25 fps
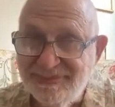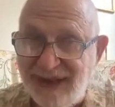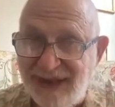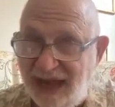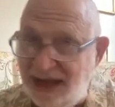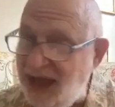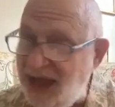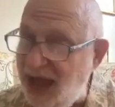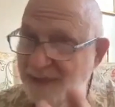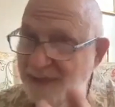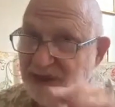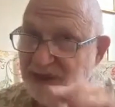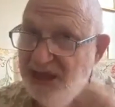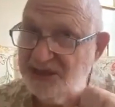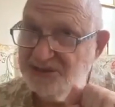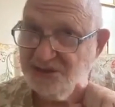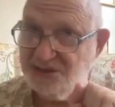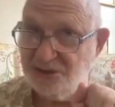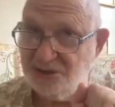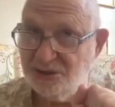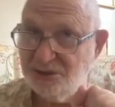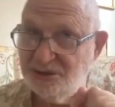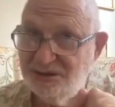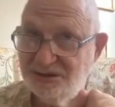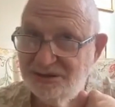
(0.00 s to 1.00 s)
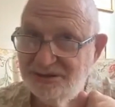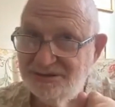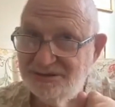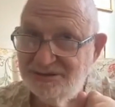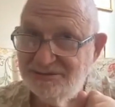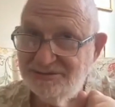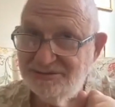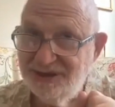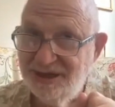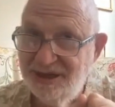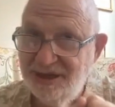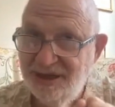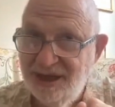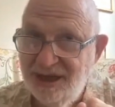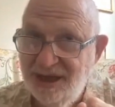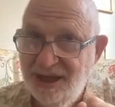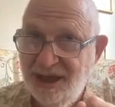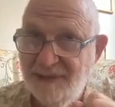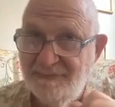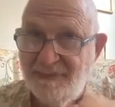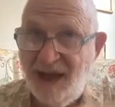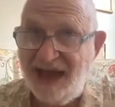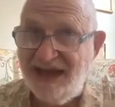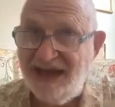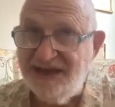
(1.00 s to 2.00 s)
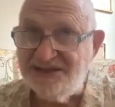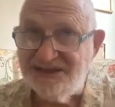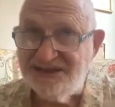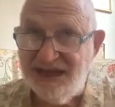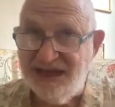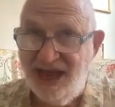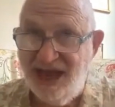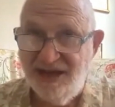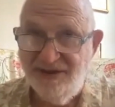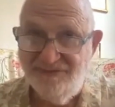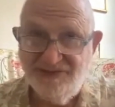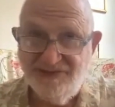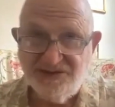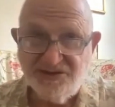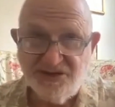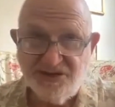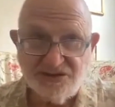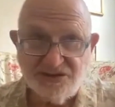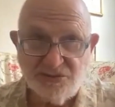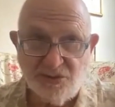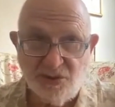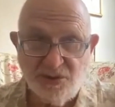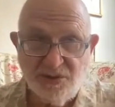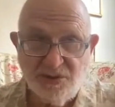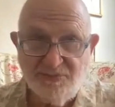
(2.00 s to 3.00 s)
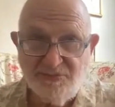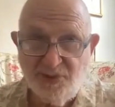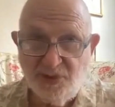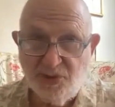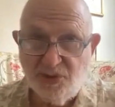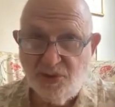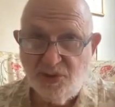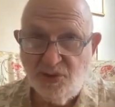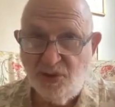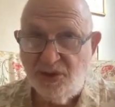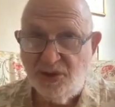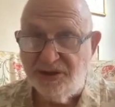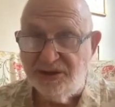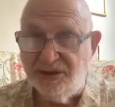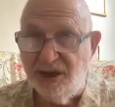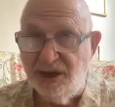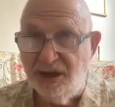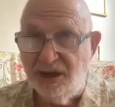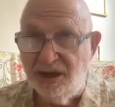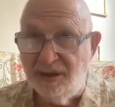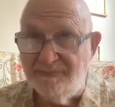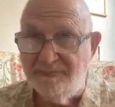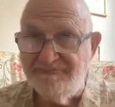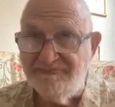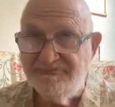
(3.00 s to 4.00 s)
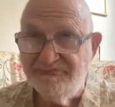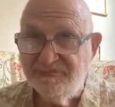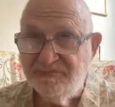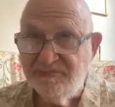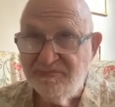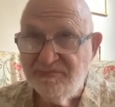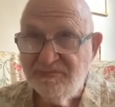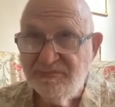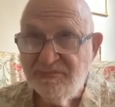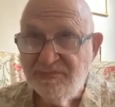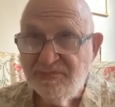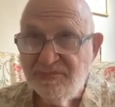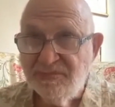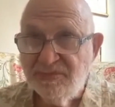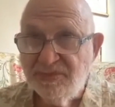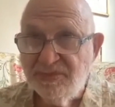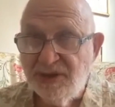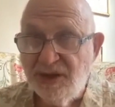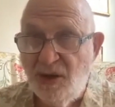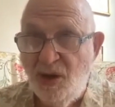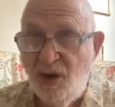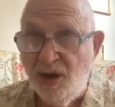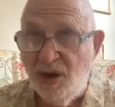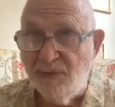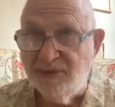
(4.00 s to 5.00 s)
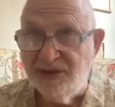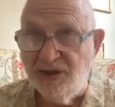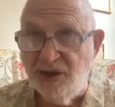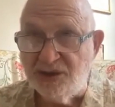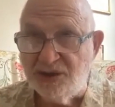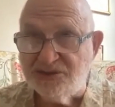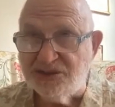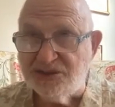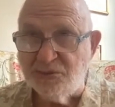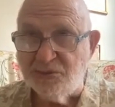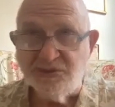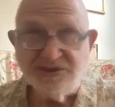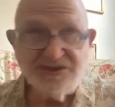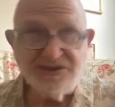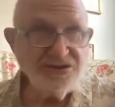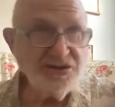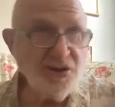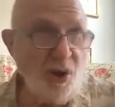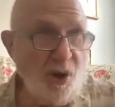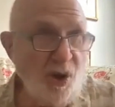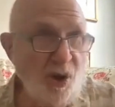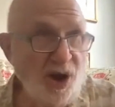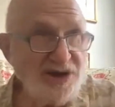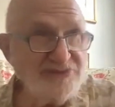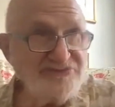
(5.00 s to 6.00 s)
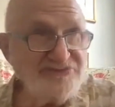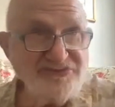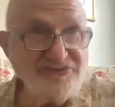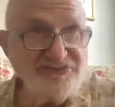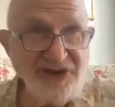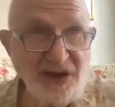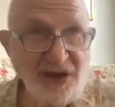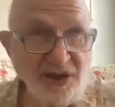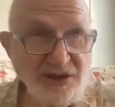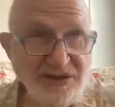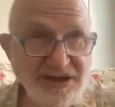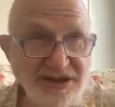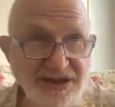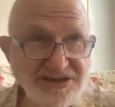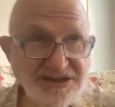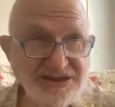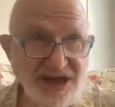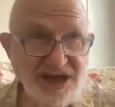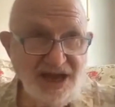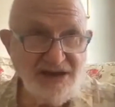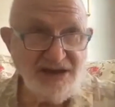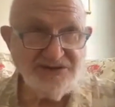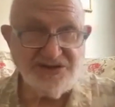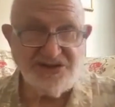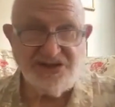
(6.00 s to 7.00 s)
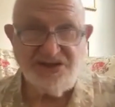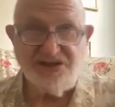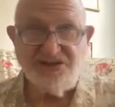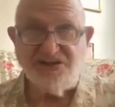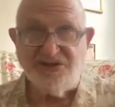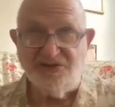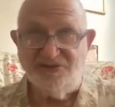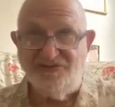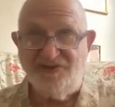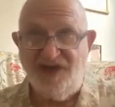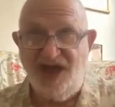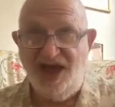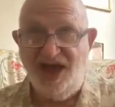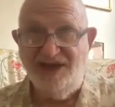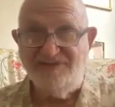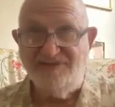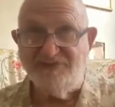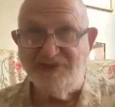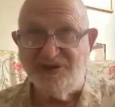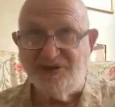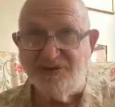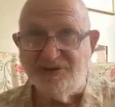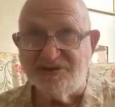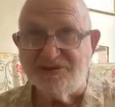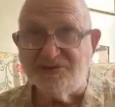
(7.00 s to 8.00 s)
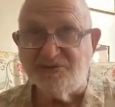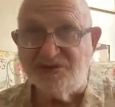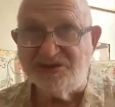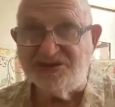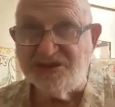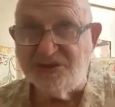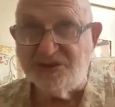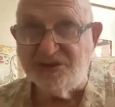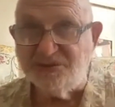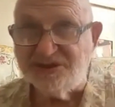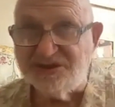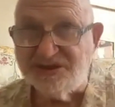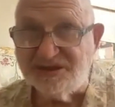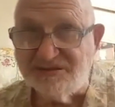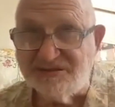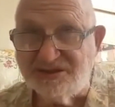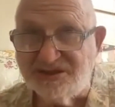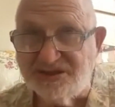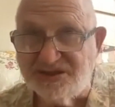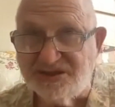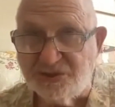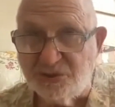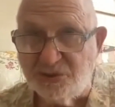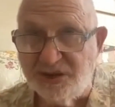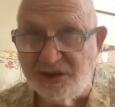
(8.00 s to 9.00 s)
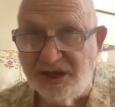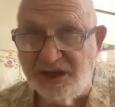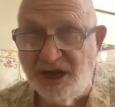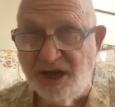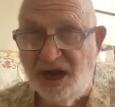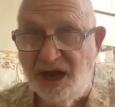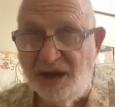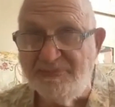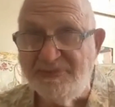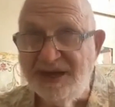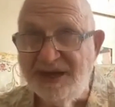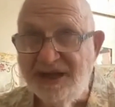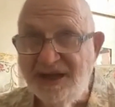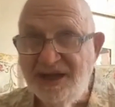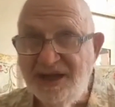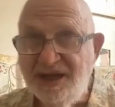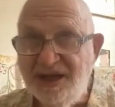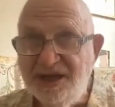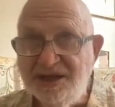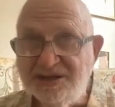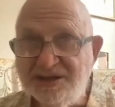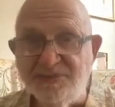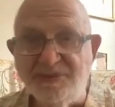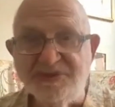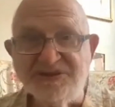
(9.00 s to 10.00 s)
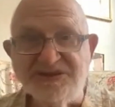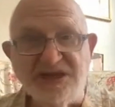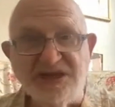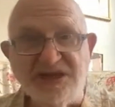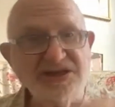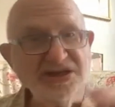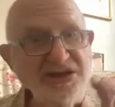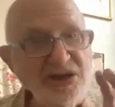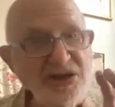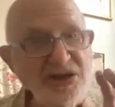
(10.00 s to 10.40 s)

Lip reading: and God bless her, Maya Salovitz just wrote a book on harm reduction, which is heartfelt. It's how she survived because when she was shooting up, somebody said, you